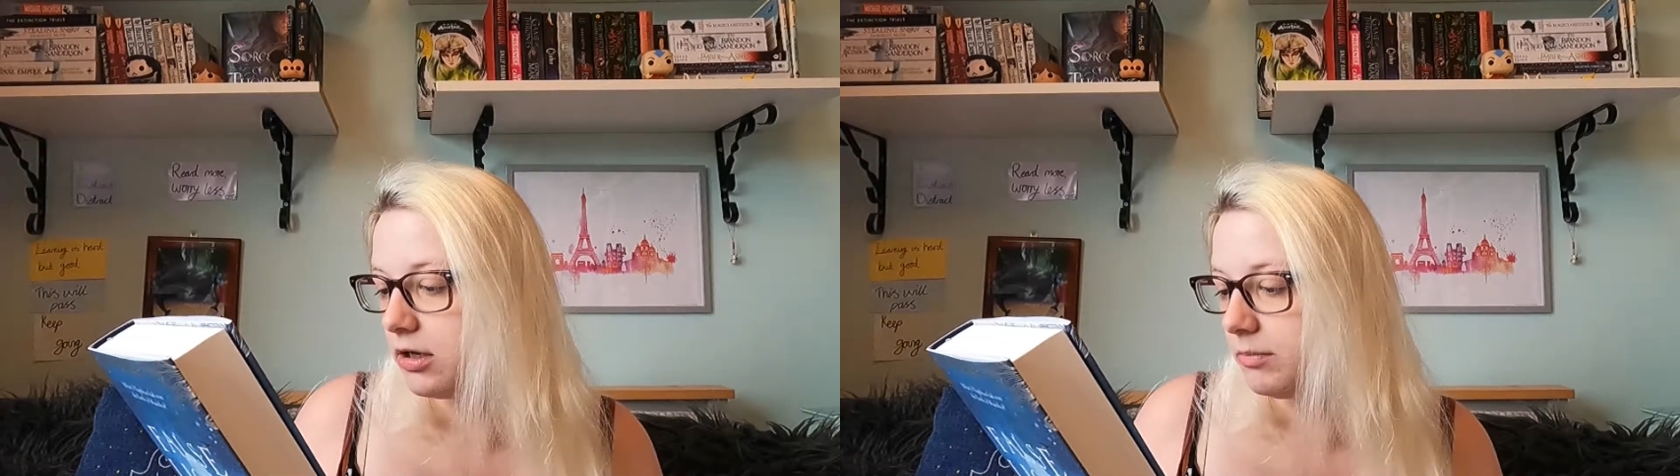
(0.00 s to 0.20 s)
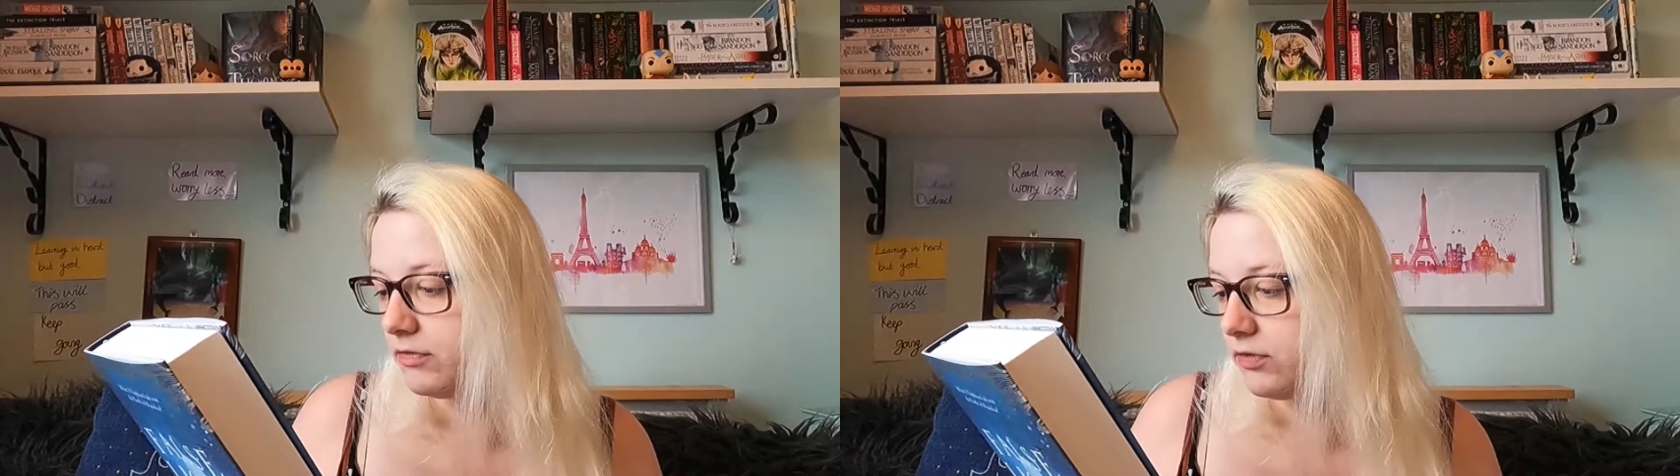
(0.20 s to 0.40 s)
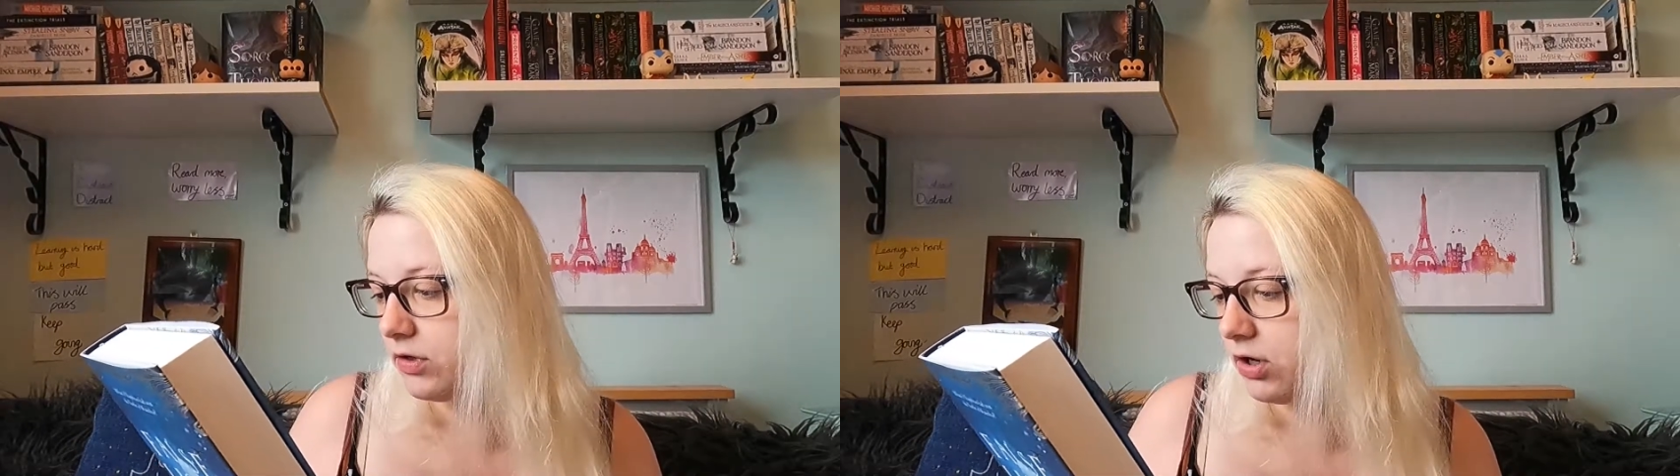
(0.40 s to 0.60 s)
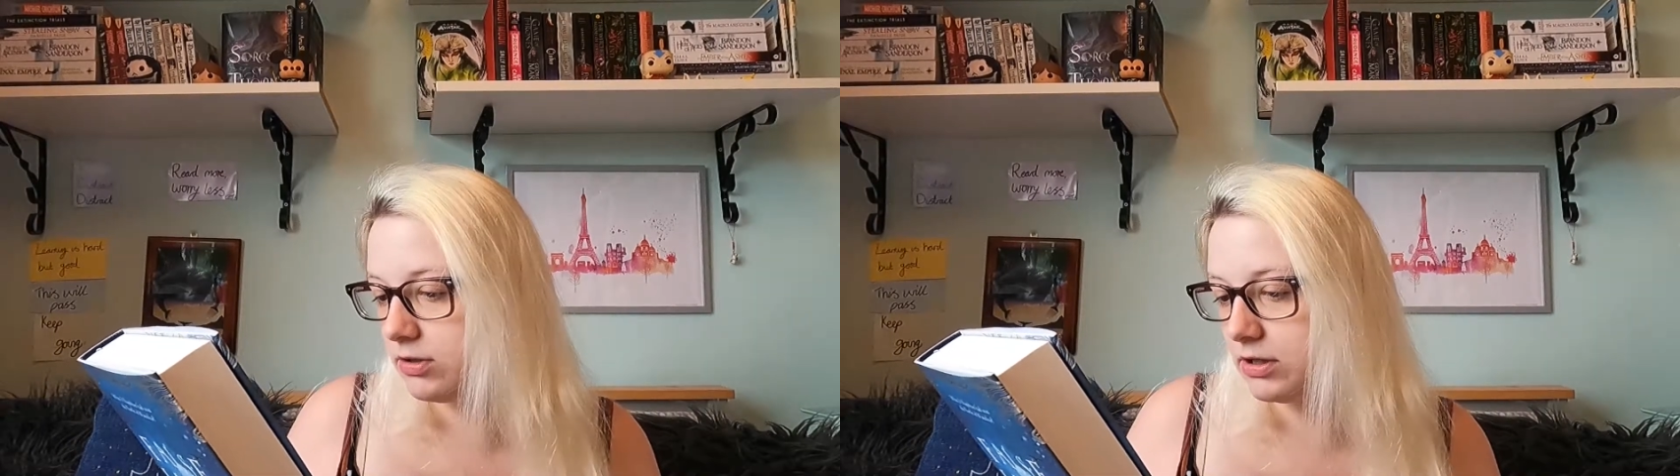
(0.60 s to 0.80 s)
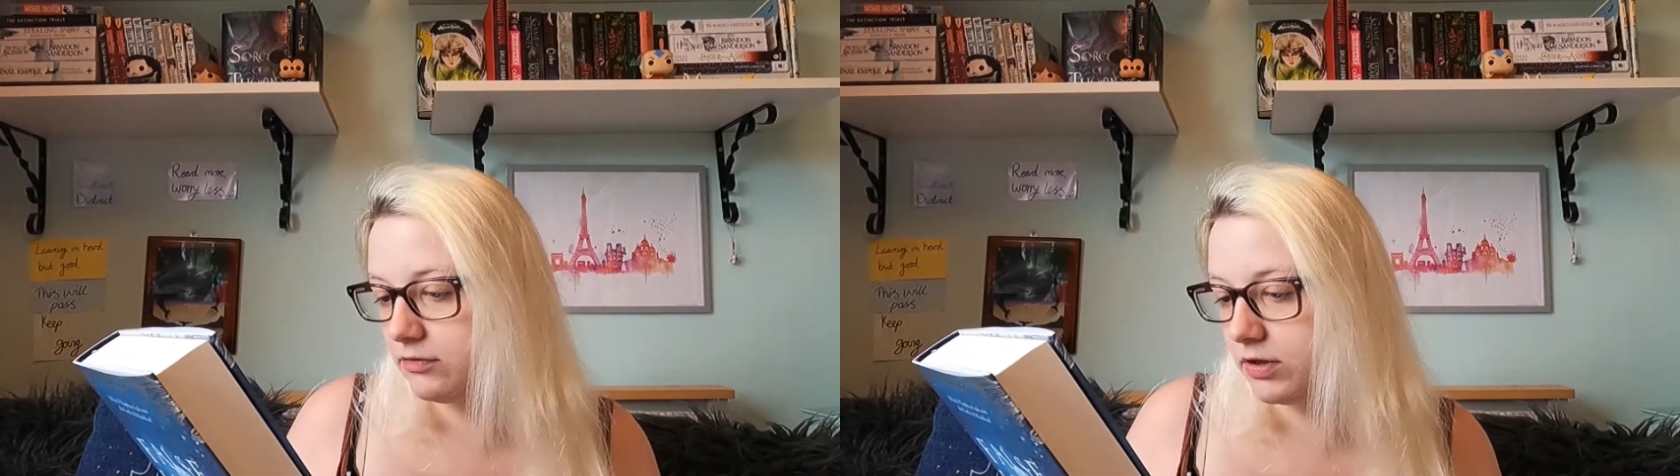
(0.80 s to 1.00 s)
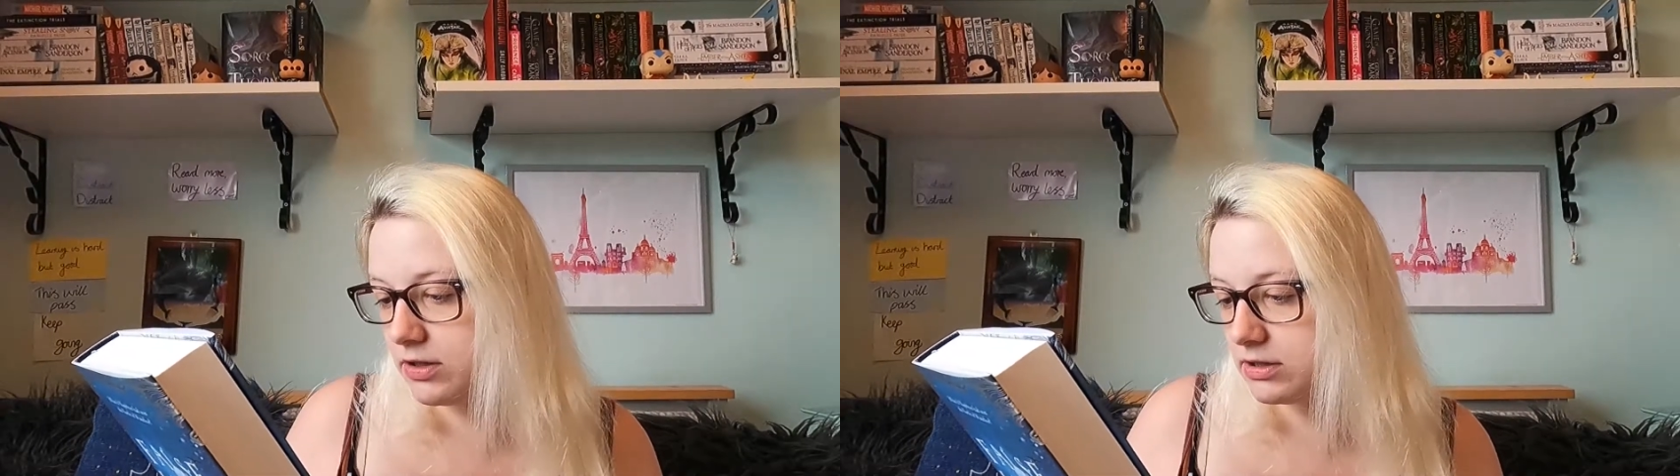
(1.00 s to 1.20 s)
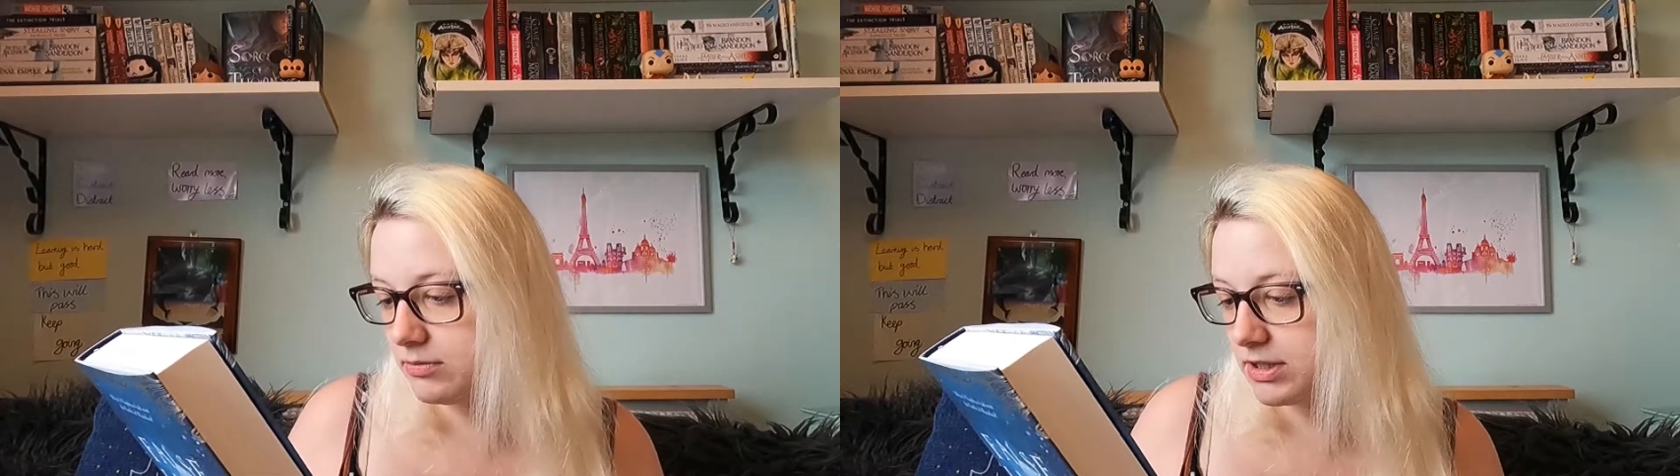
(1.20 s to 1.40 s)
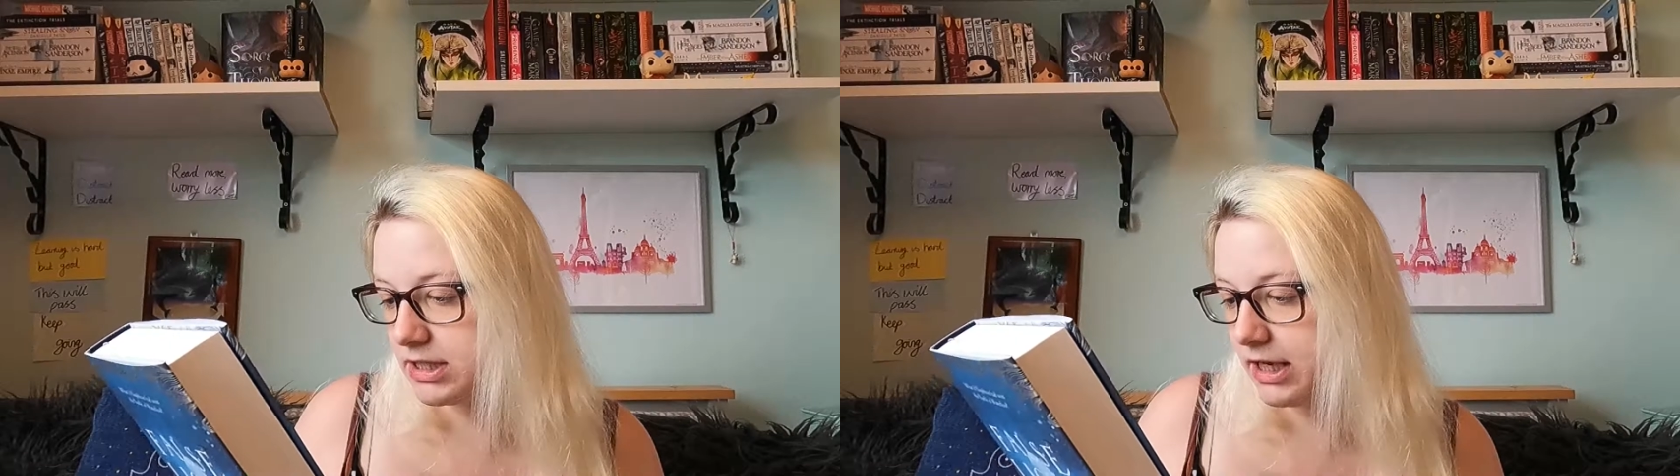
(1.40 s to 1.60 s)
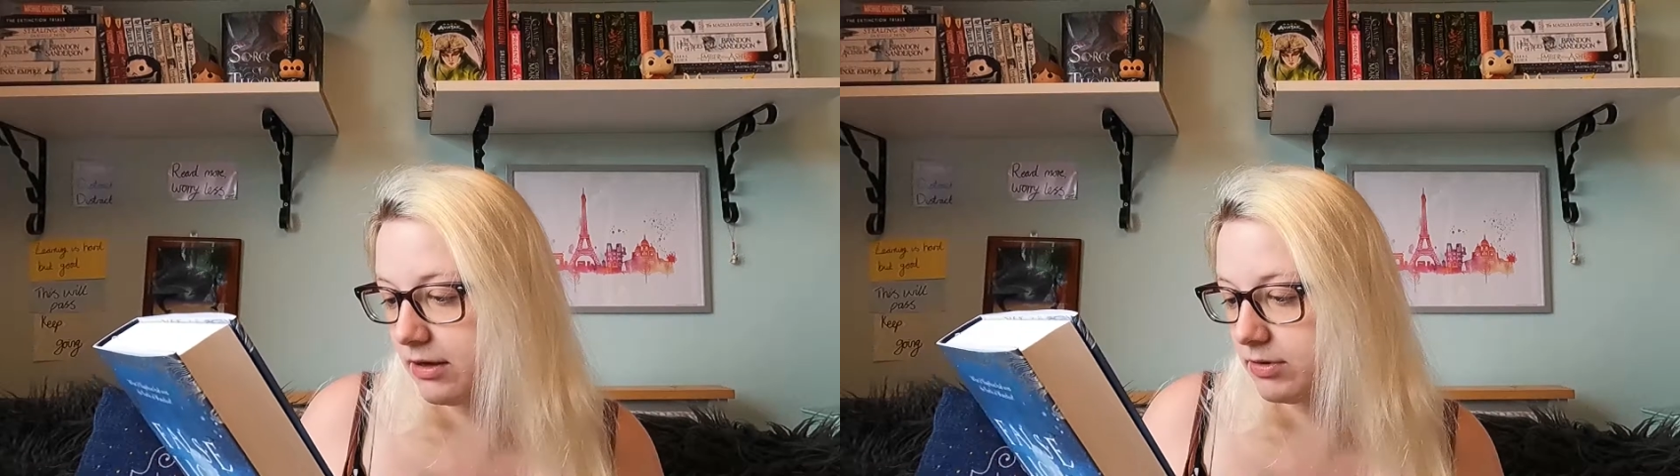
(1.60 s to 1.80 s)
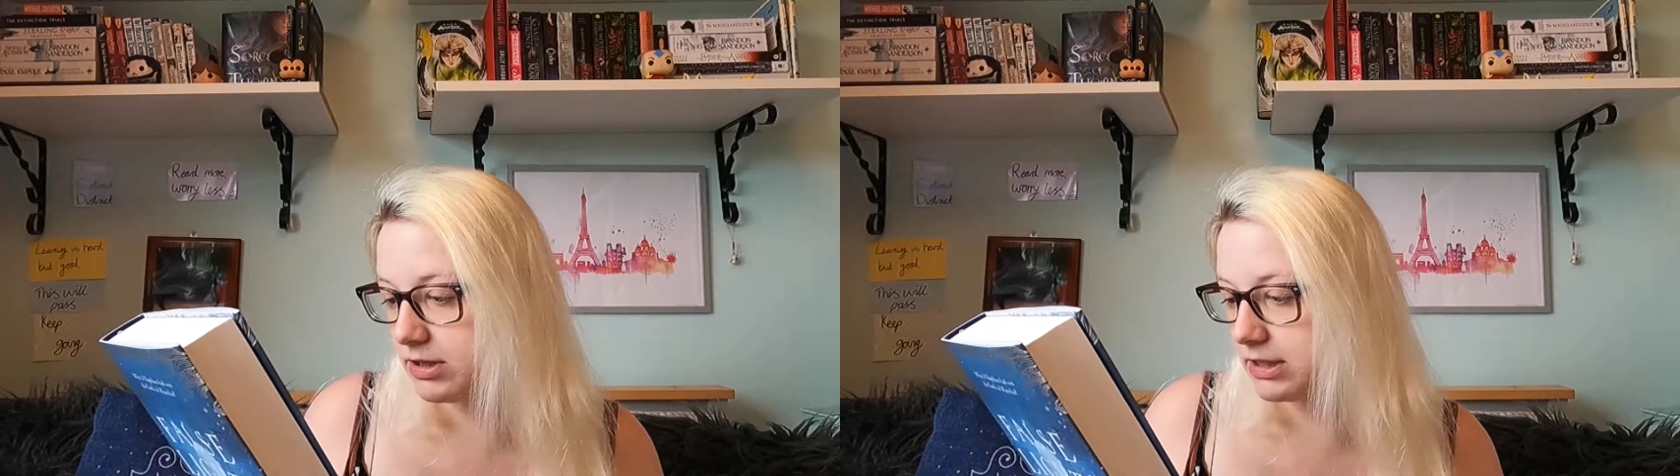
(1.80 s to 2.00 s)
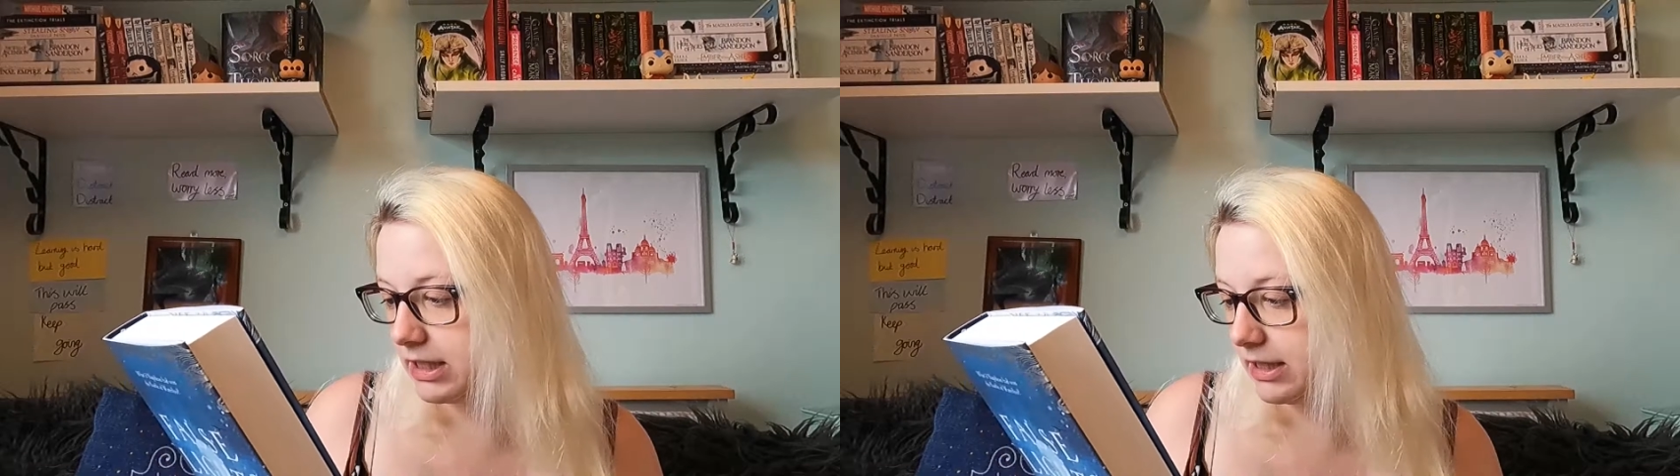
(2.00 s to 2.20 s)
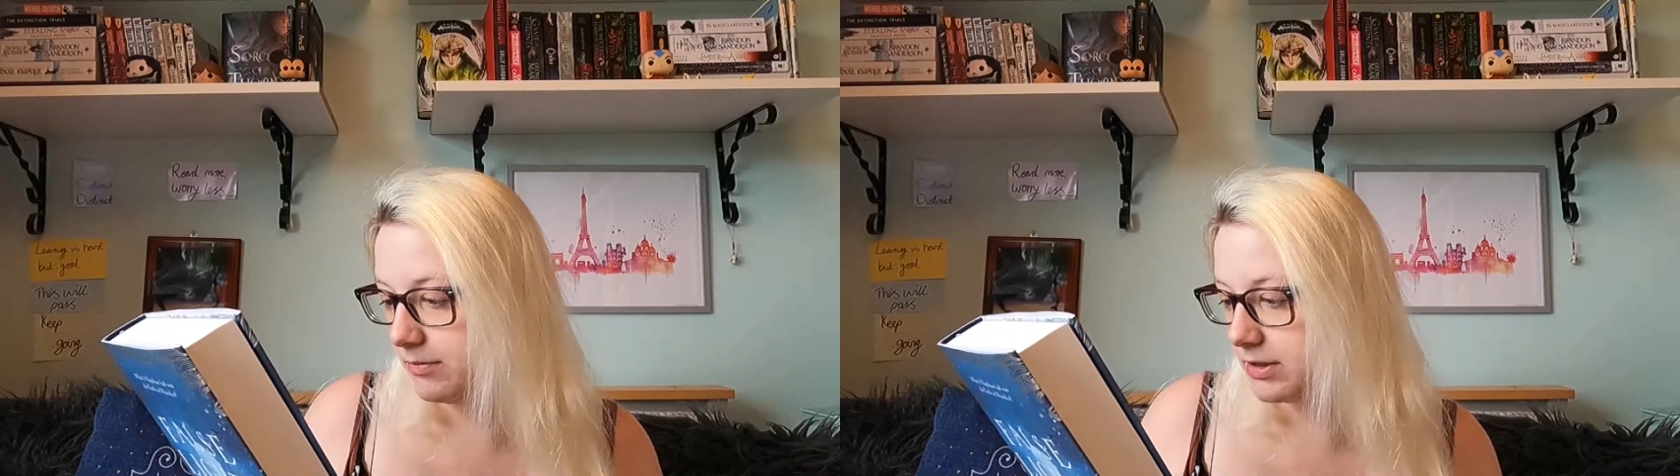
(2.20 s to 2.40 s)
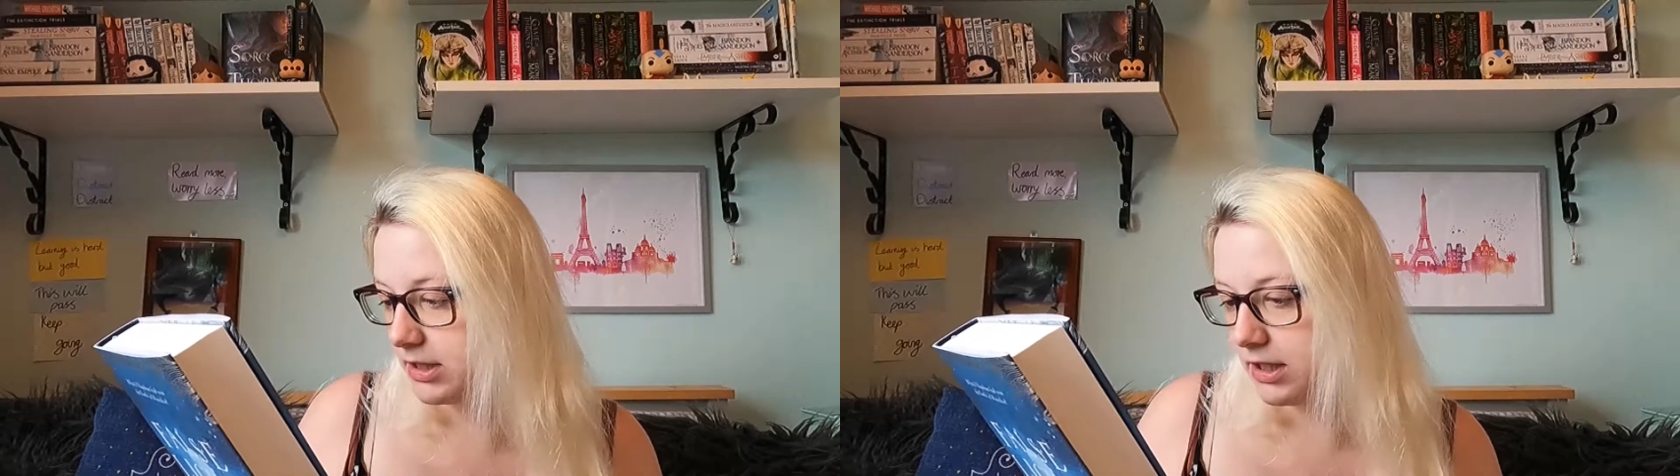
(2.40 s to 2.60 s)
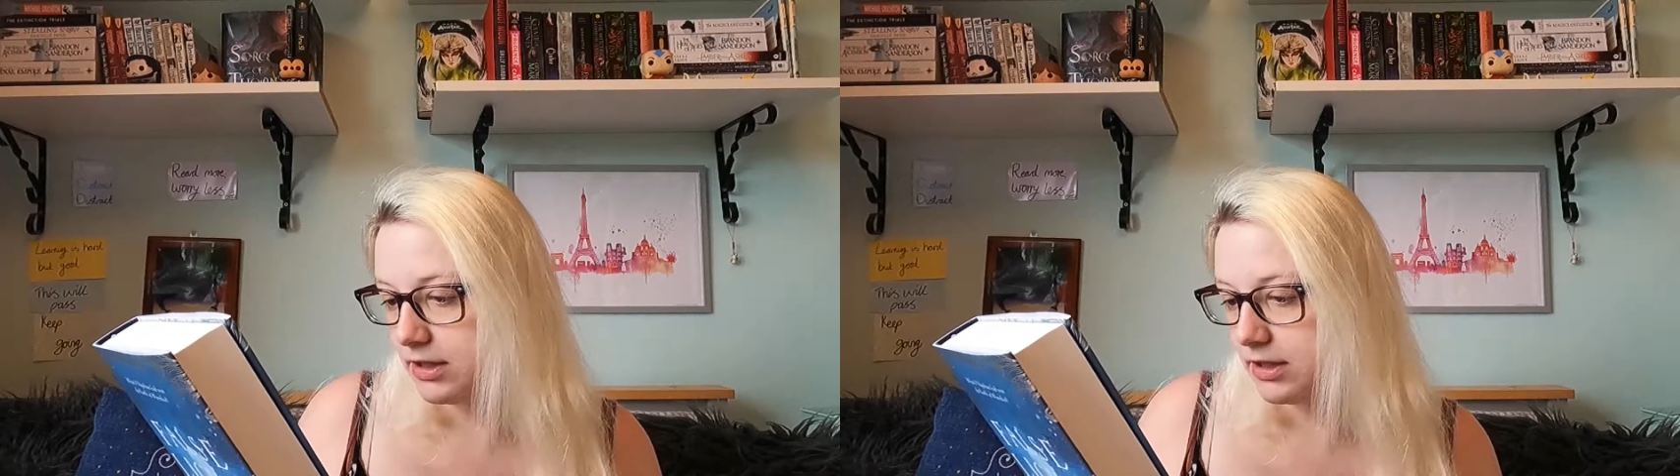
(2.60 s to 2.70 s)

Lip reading: Before holding the flask to Miss Harewood's lips,